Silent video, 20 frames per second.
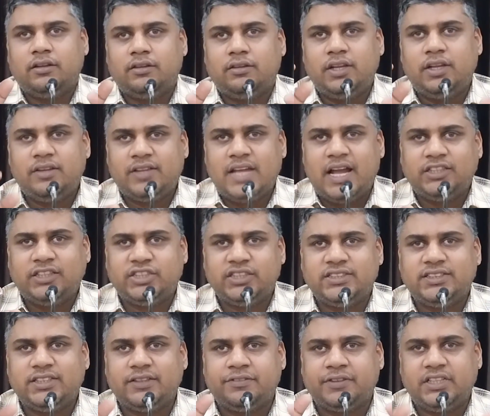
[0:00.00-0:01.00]
These
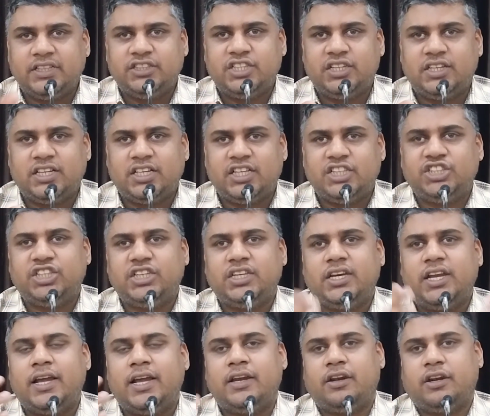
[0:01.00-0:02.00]
actions of
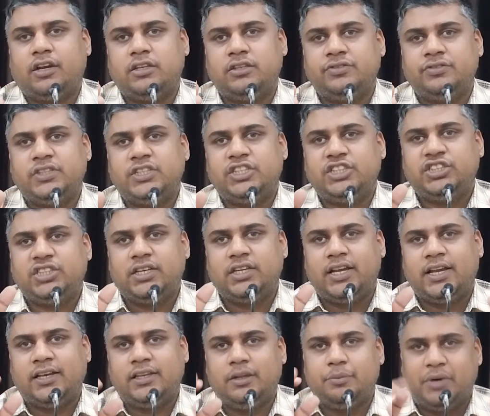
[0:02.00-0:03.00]
regeneration and rejuvenation
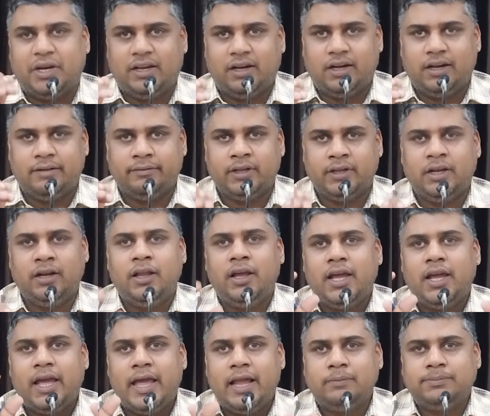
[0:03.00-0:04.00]
at the brain level
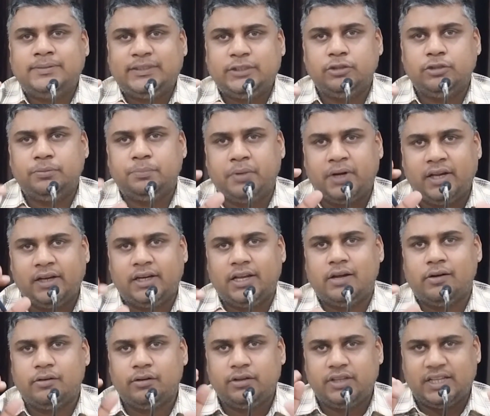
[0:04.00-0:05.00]
helps you bring
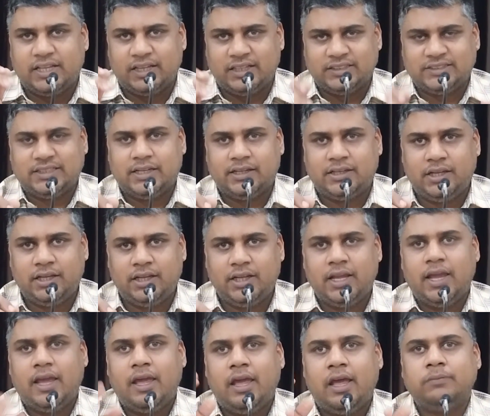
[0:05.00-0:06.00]
down the
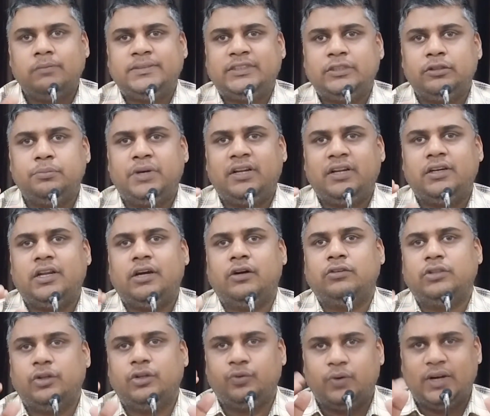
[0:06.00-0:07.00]
anxiety, helps you bring
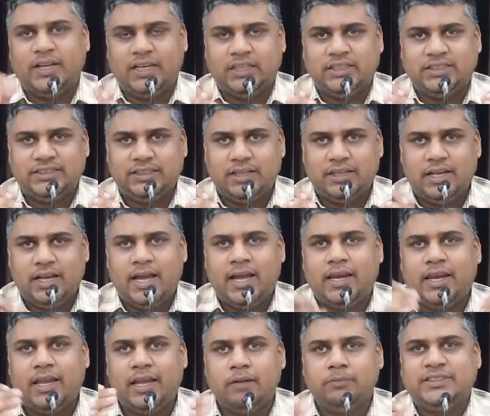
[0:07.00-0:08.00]
down the worries,
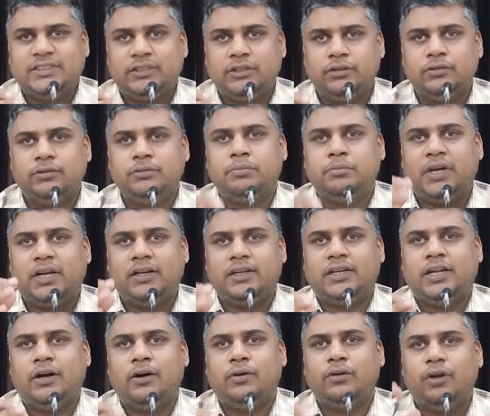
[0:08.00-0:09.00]
and helps you bring
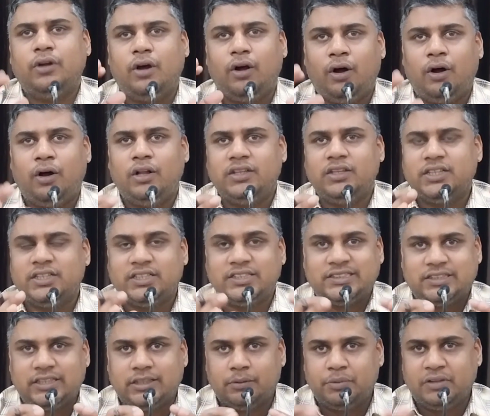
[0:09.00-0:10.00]
down all the
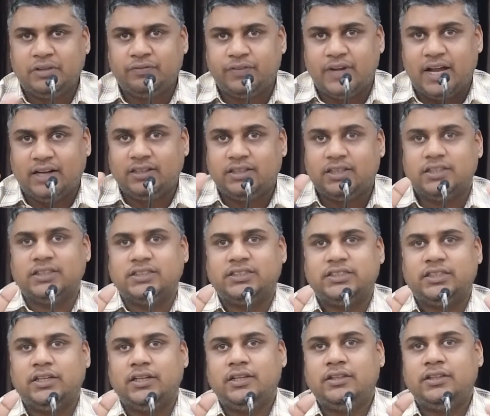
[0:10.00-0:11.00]
disturbing
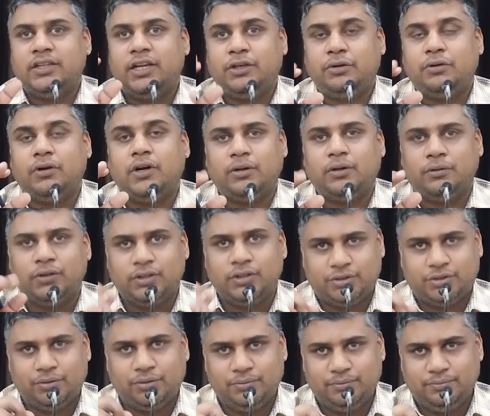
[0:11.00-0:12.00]
factors that you are
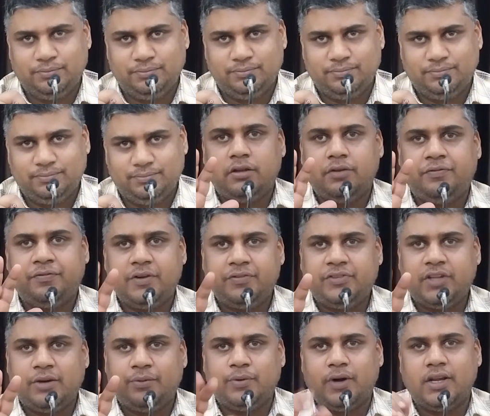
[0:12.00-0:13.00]
going through. The
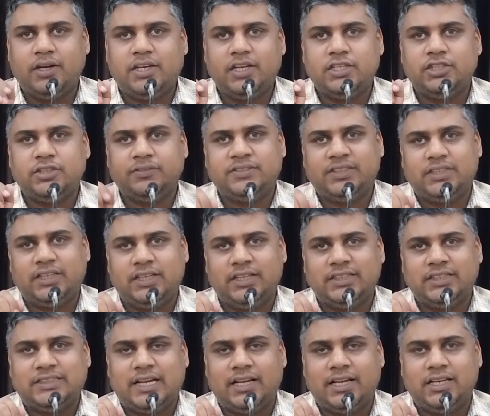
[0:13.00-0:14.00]
fifth advantage of sitting
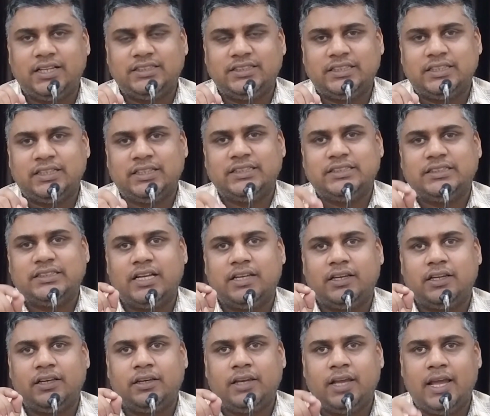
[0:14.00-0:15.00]
in silence is
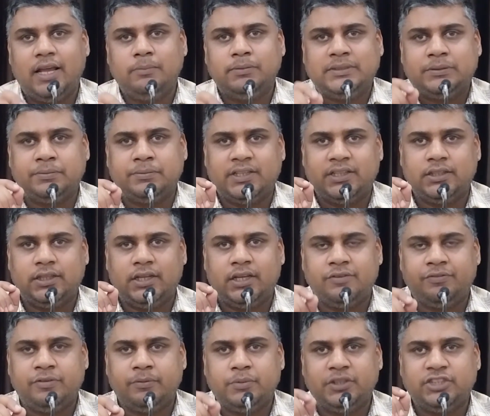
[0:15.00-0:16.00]
that it helps with
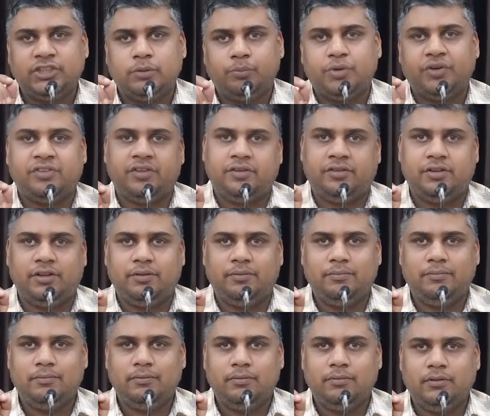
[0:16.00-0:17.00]
information
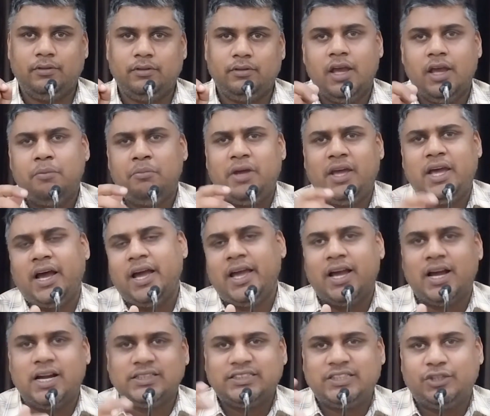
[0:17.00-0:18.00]
processing. May I
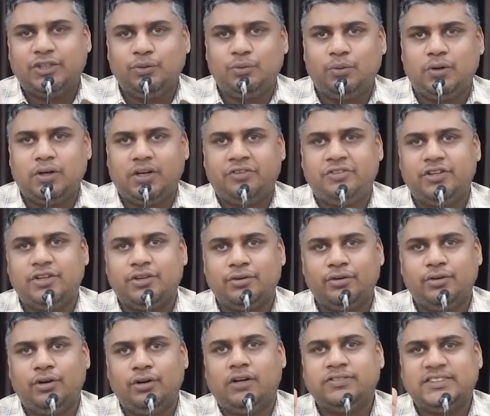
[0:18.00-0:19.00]
ask you, what is the
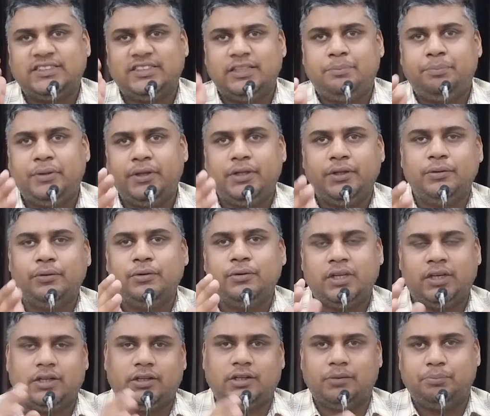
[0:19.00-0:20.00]
role of CPU in
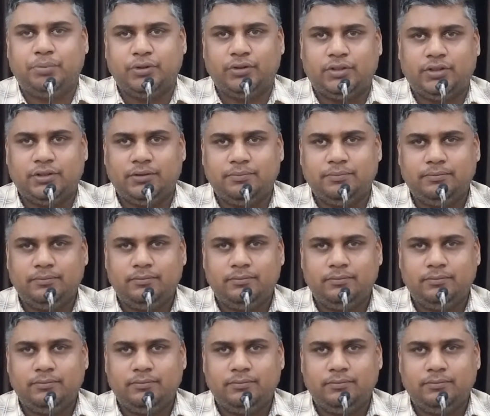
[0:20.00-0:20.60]
a computer?